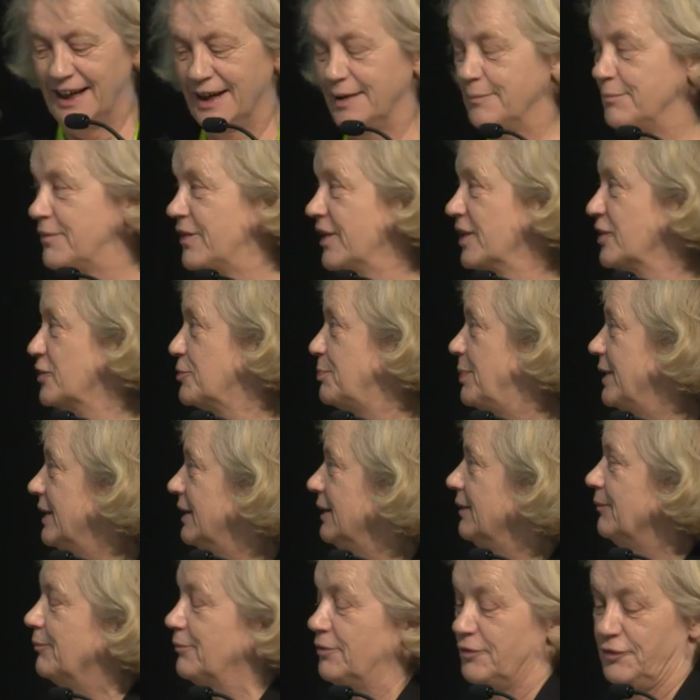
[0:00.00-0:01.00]
um, thanks,
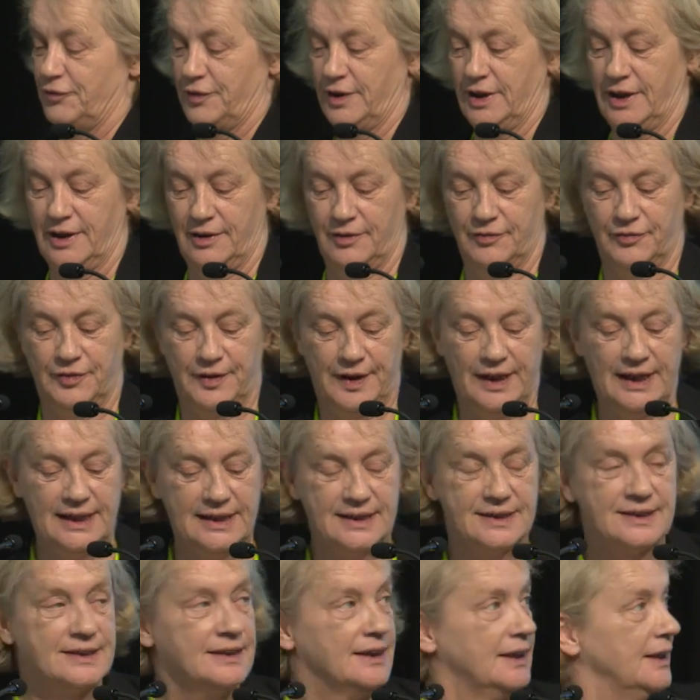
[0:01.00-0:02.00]
Bill, for, for
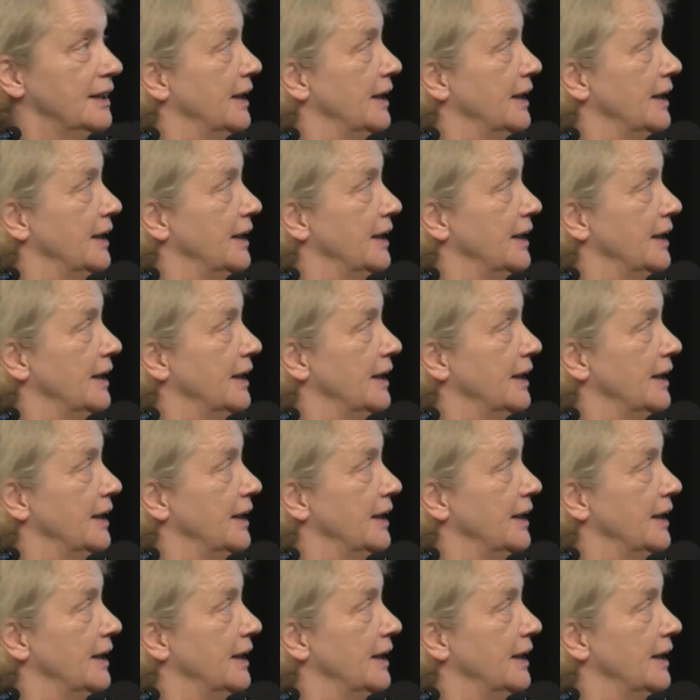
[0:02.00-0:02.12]
that.